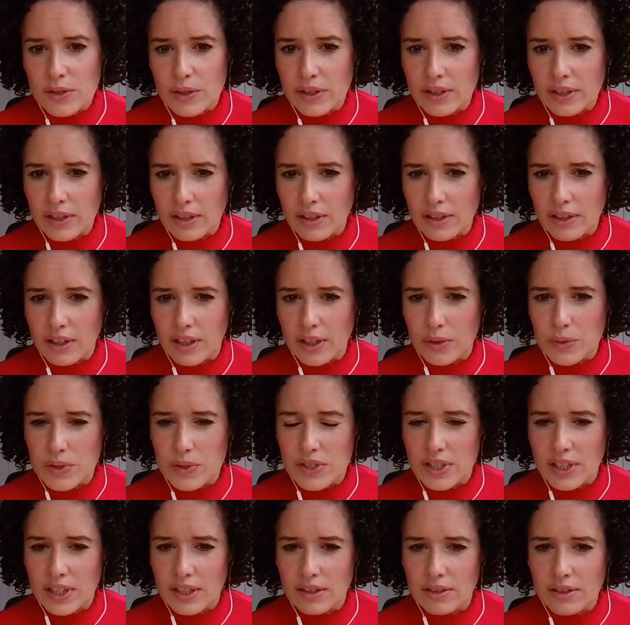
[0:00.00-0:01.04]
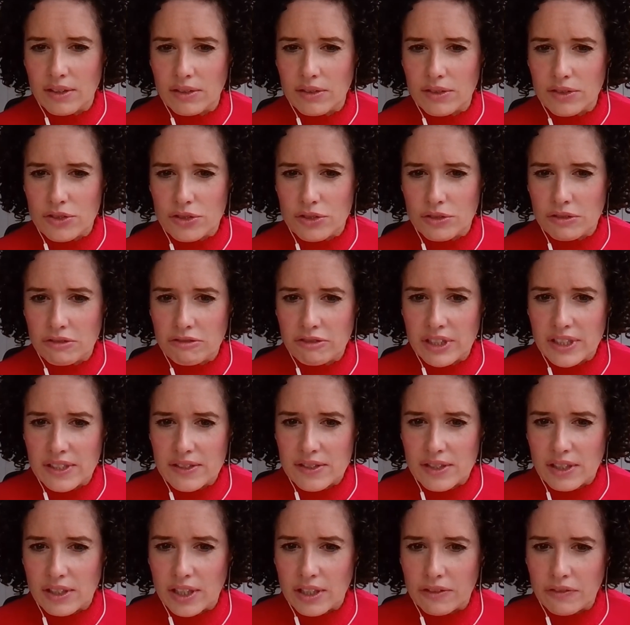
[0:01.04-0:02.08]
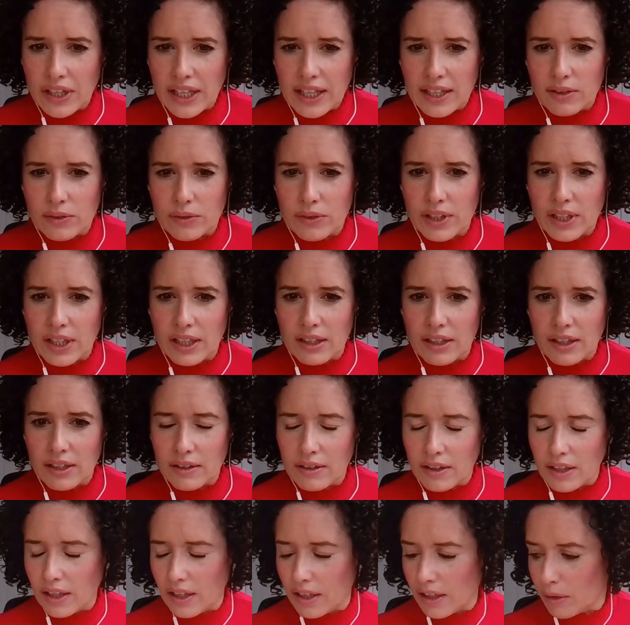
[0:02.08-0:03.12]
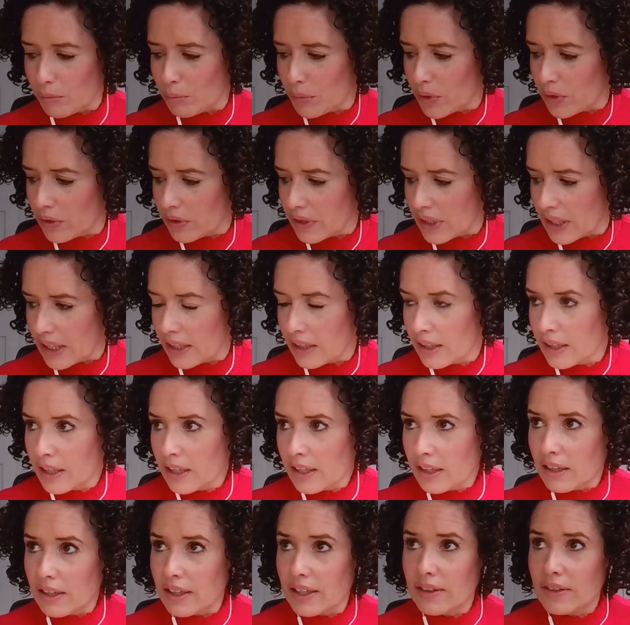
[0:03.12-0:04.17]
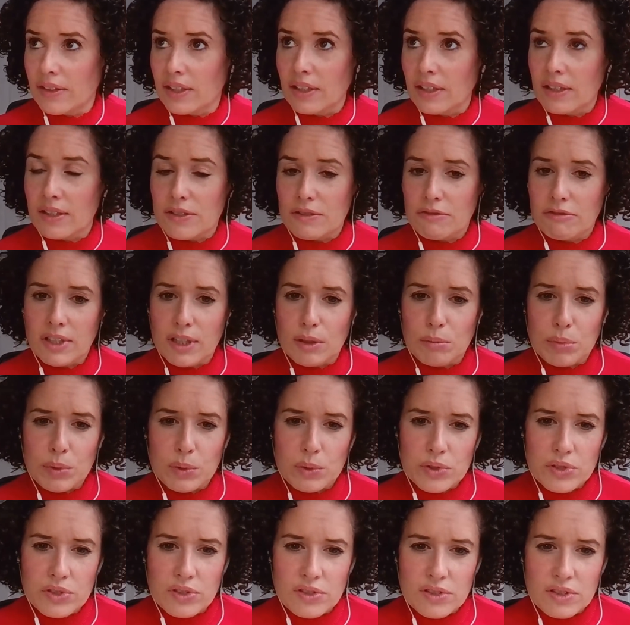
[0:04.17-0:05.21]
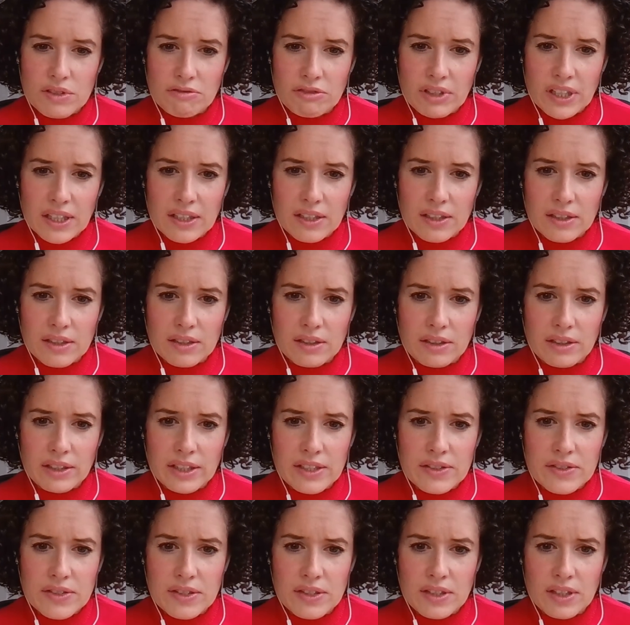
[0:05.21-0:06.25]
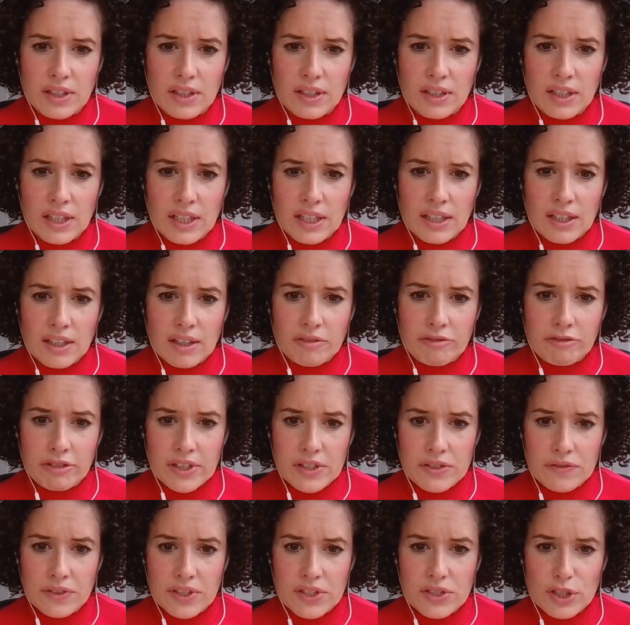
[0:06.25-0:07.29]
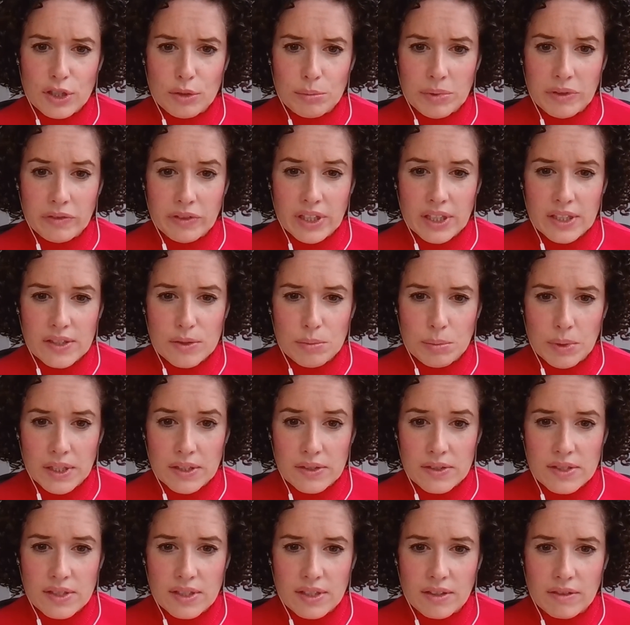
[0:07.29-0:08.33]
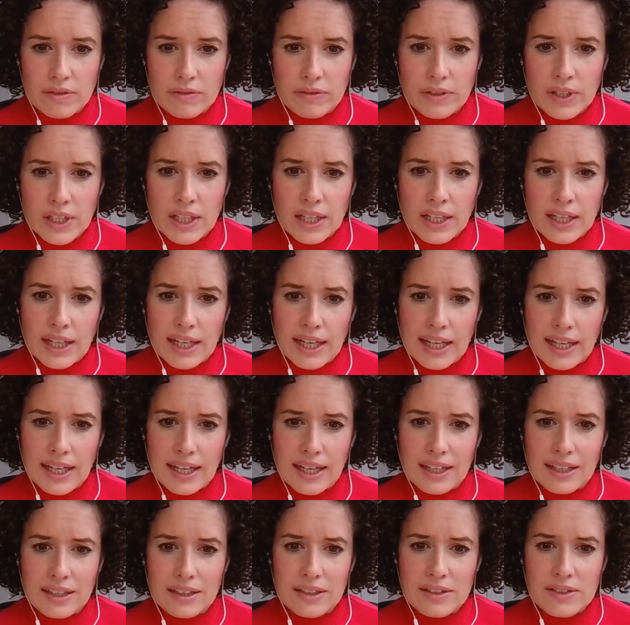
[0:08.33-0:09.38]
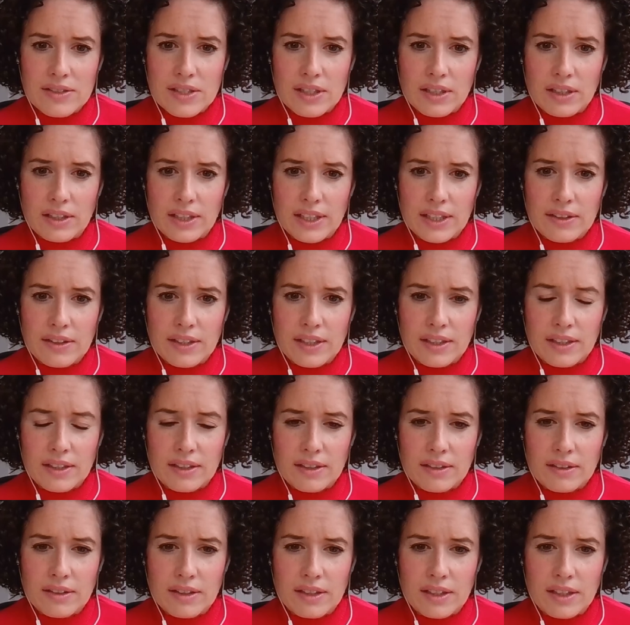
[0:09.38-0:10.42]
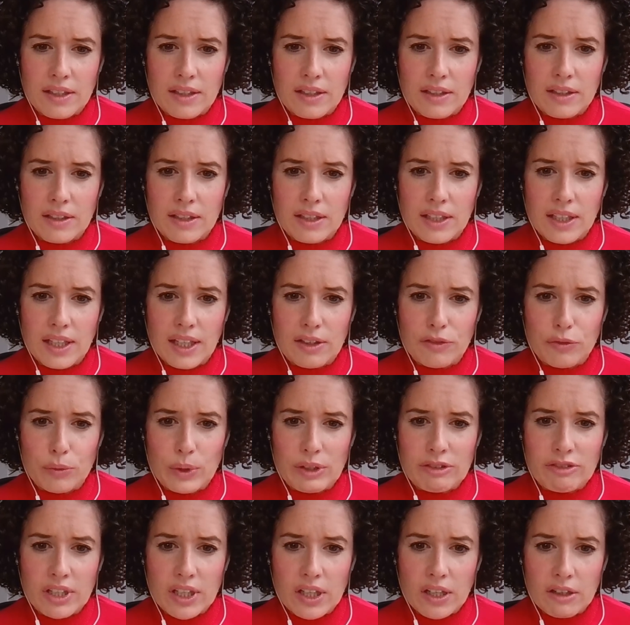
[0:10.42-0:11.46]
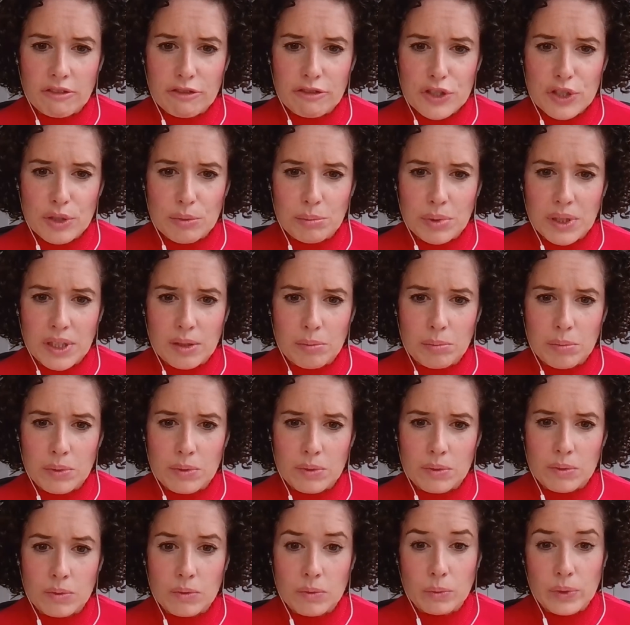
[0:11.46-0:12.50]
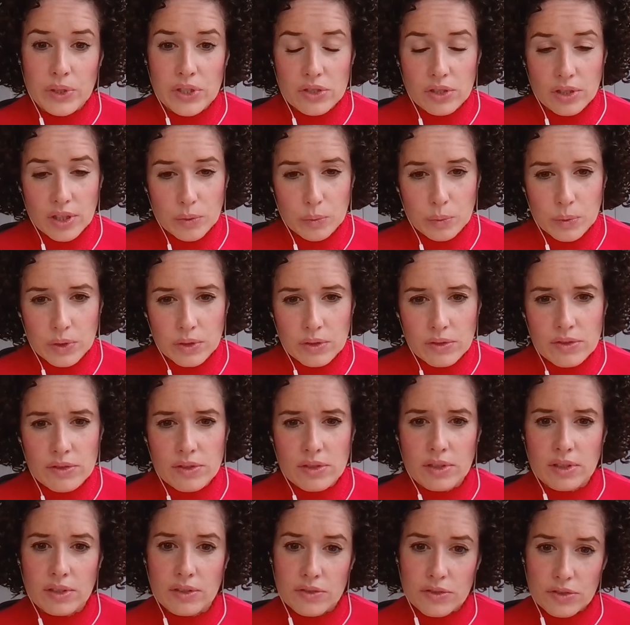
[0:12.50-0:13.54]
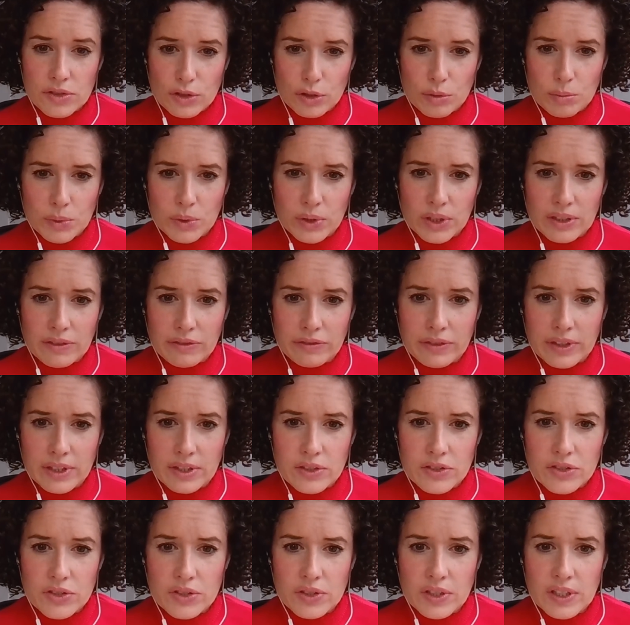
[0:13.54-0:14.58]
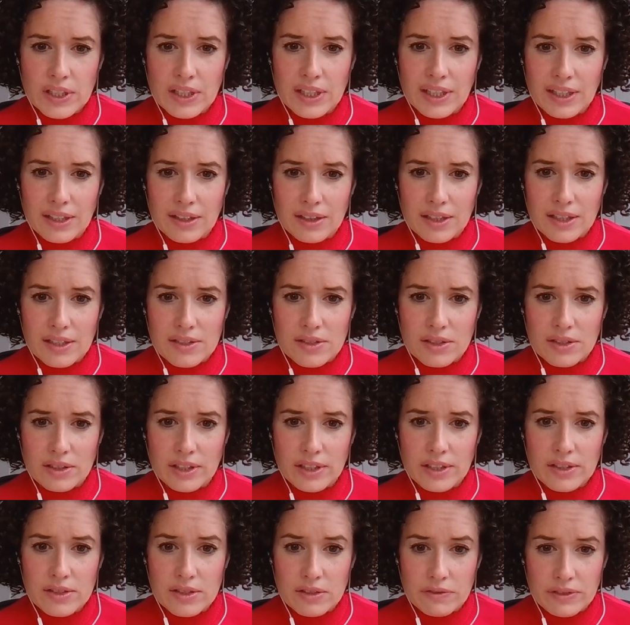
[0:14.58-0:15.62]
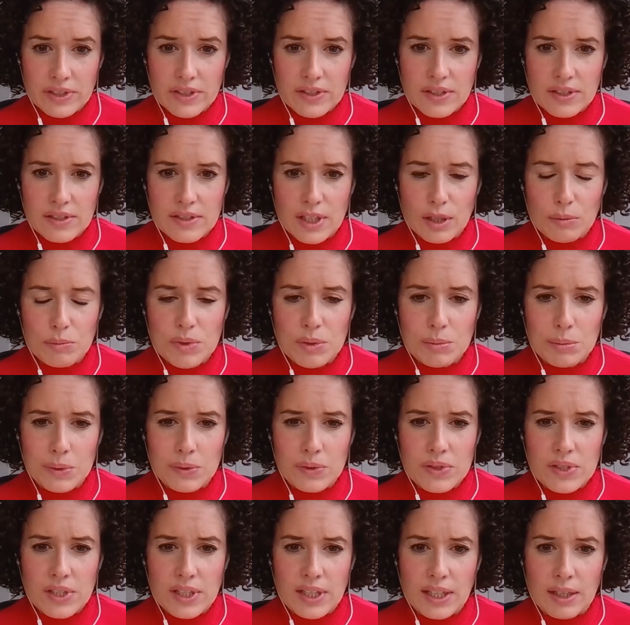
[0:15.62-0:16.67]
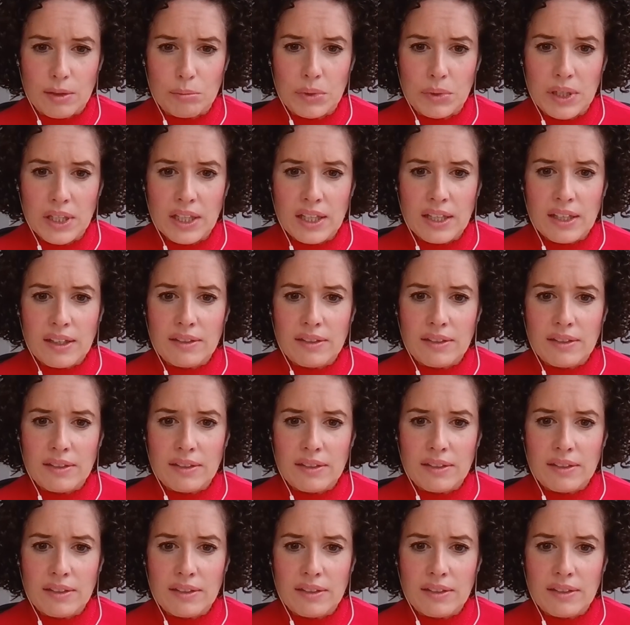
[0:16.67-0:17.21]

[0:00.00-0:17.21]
So I think I would say, though, the jury's kind of out there um, on that. I think it's really important to recognise that fresh fish can be very expensive, and I think that if we're encouraging people, which I would, to consume oily fish in their diet, if it's acceptable to them,